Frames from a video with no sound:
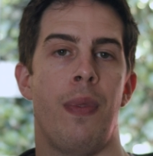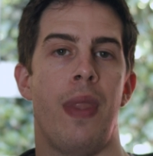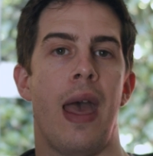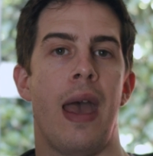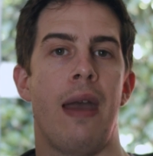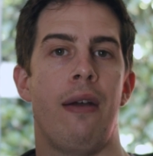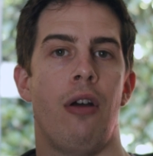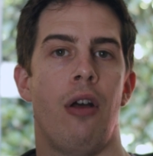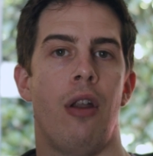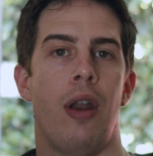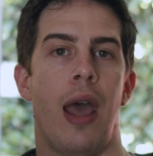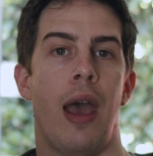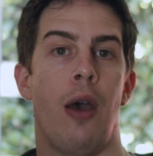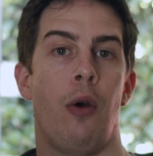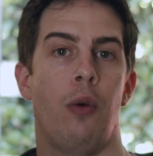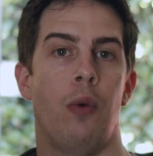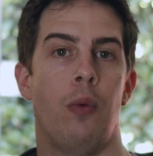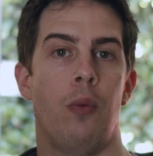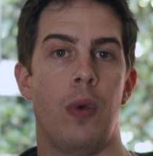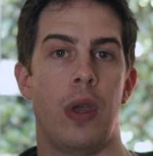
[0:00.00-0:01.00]
there on
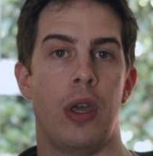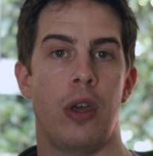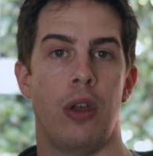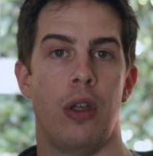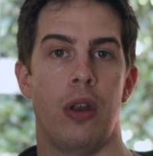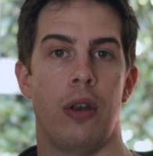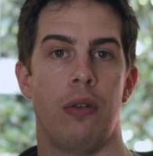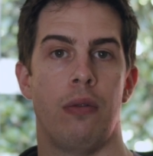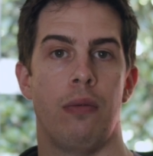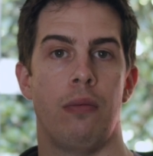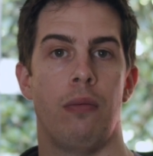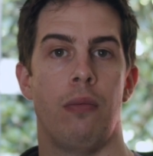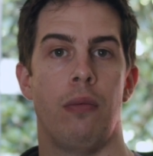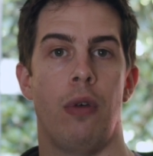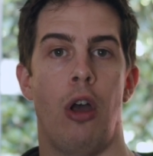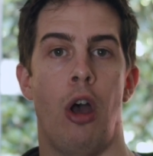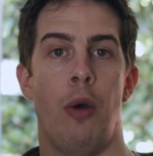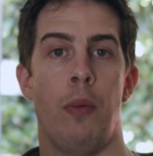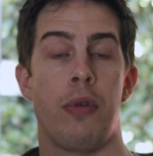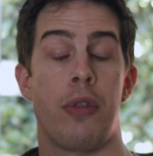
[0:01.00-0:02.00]
out, we could
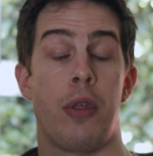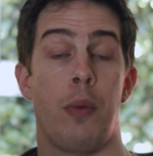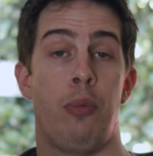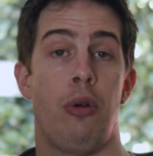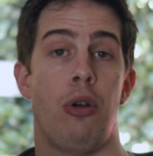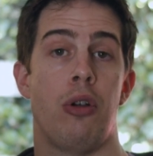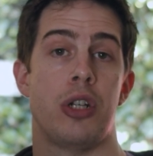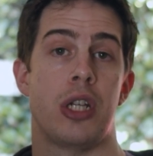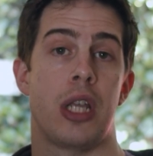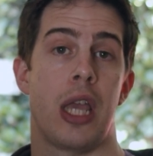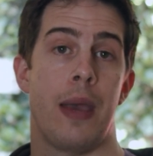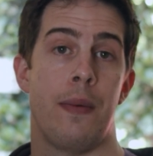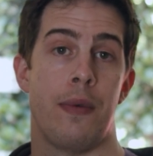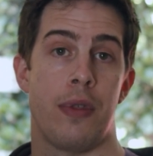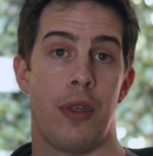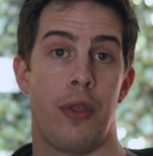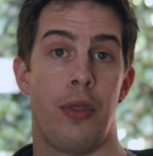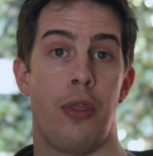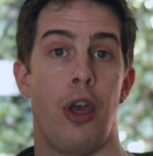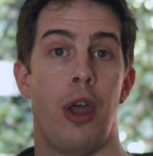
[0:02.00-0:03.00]
almost approach the game
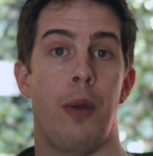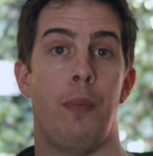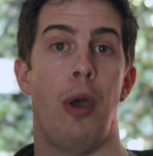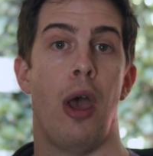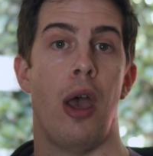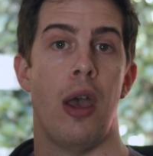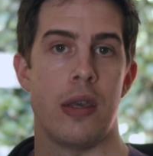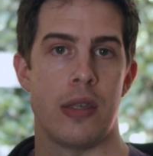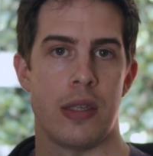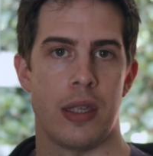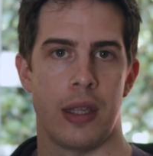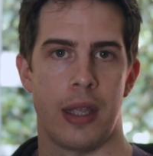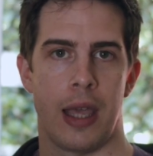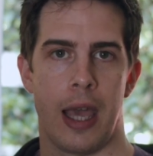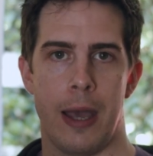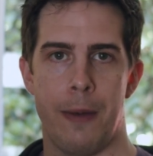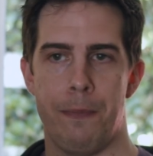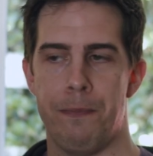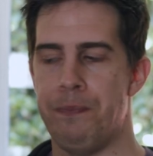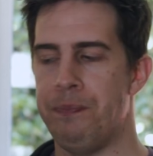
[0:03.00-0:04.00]
as a third-person
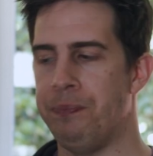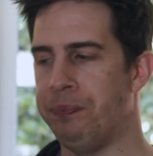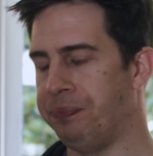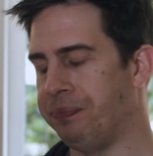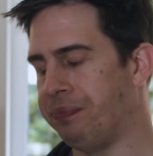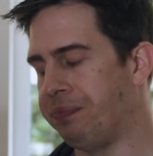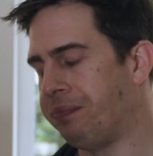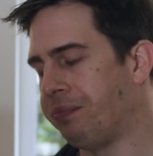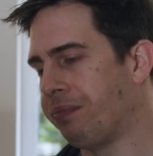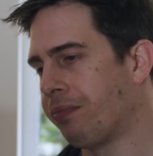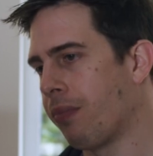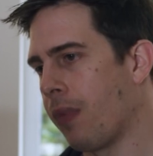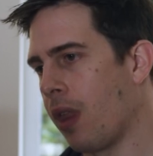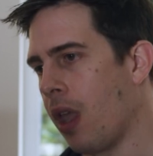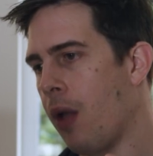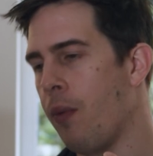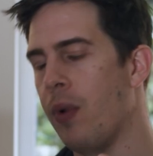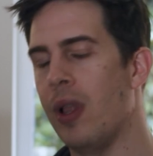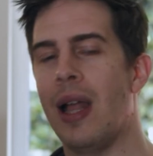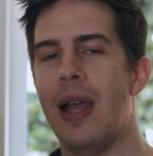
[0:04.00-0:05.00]
game,
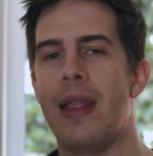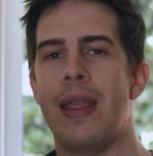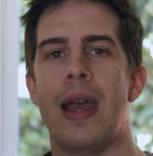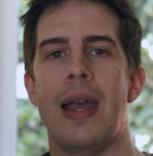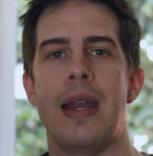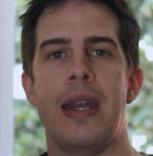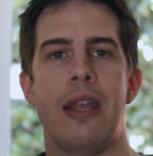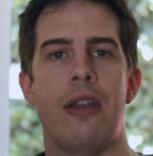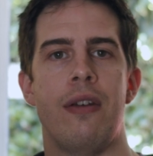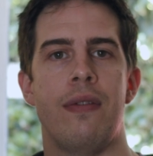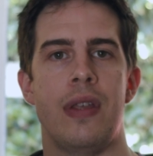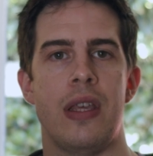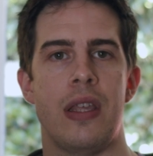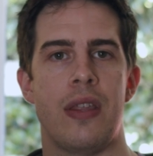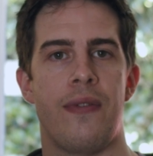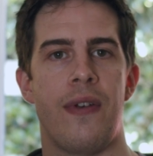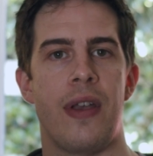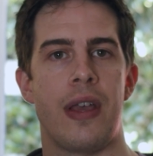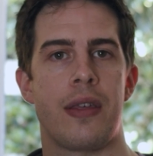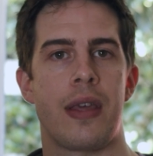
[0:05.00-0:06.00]
and we like the idea of
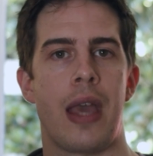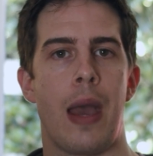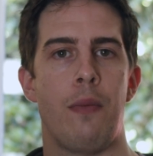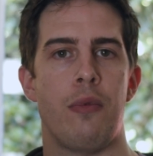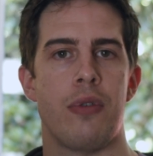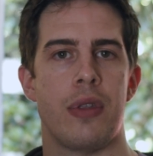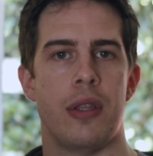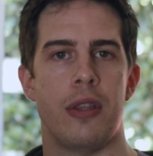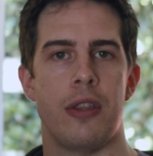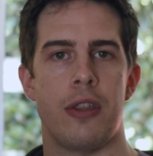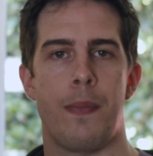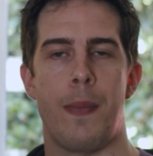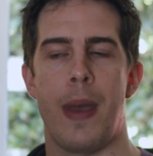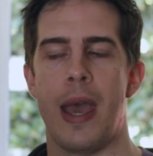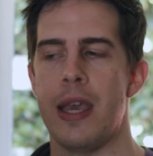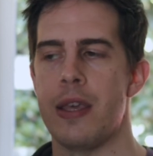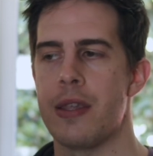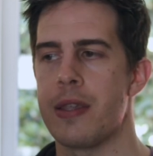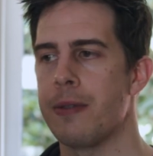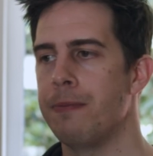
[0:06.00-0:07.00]
these fixed cameras in the
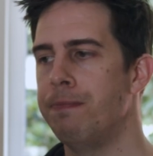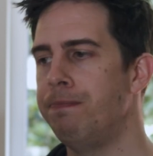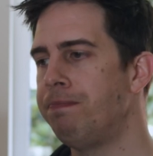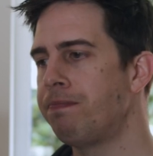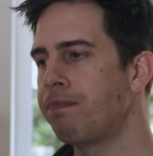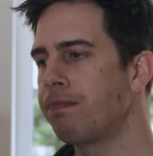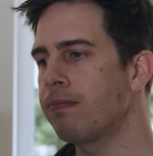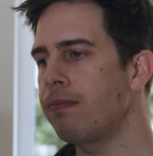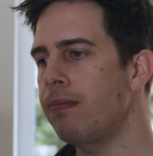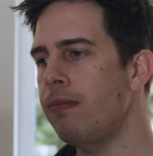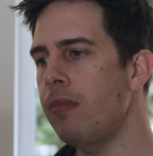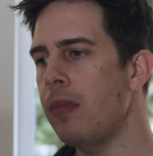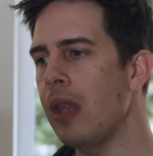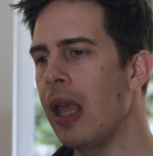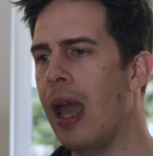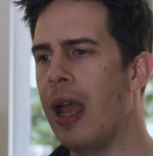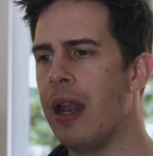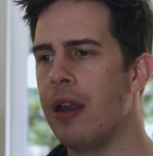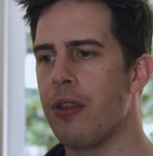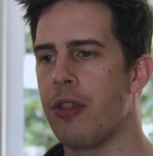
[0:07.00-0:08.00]
space,
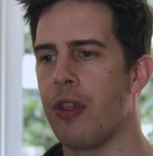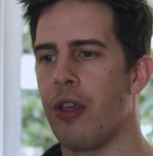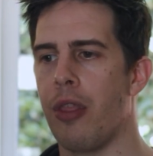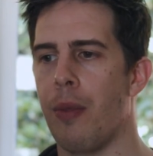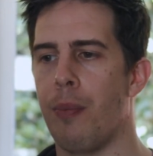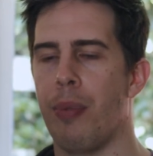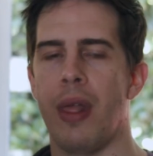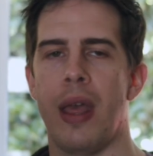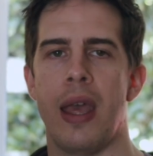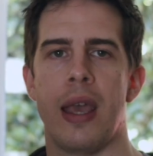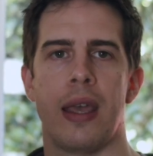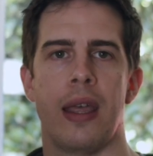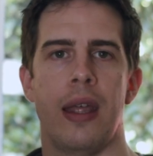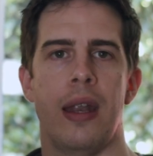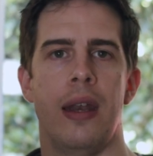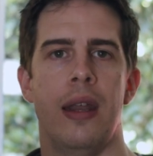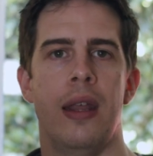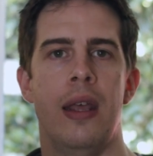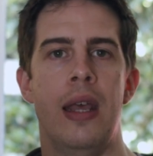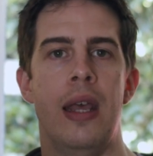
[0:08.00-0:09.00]
and so the player
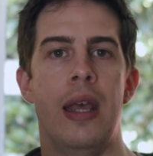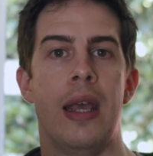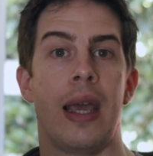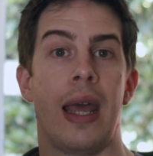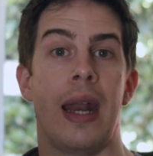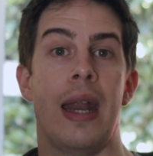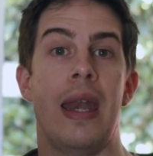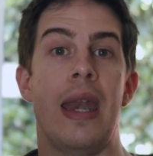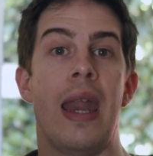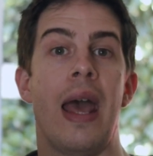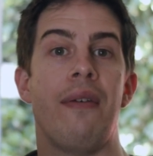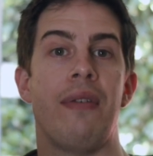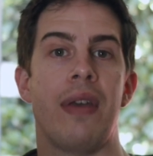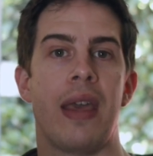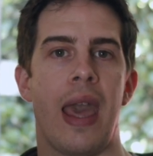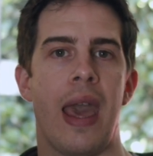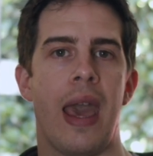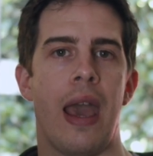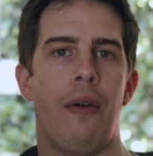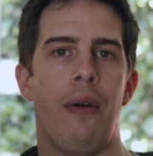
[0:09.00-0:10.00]
can kind of
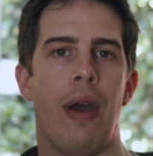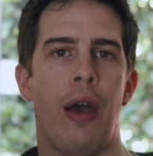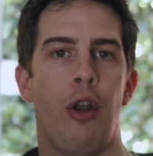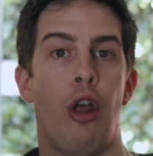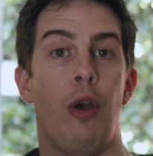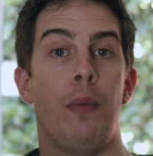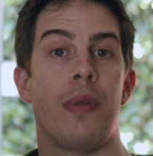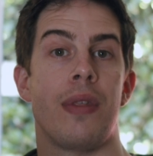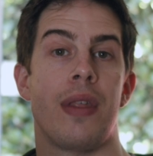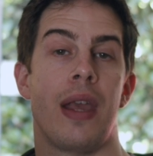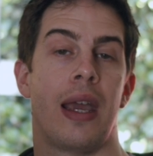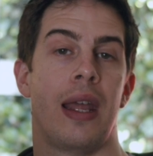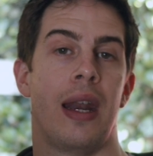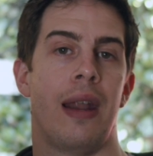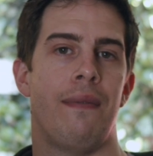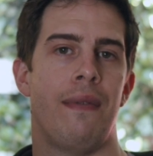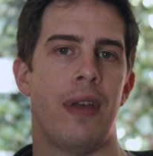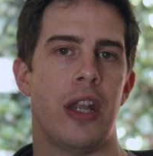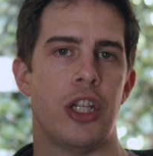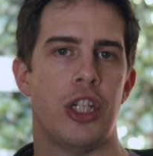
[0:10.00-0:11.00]
navigate around almost like an
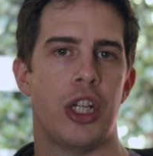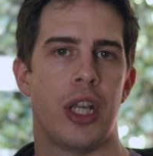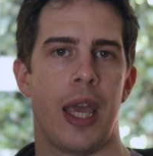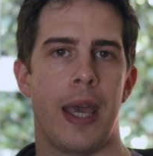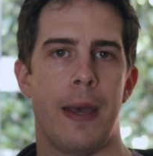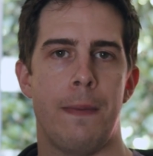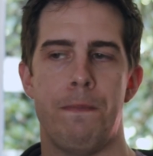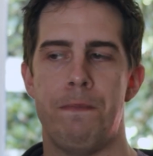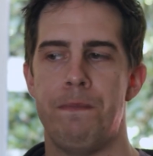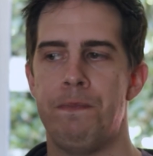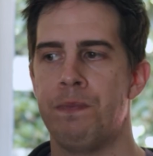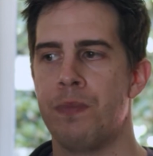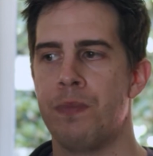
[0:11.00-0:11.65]
adventure game.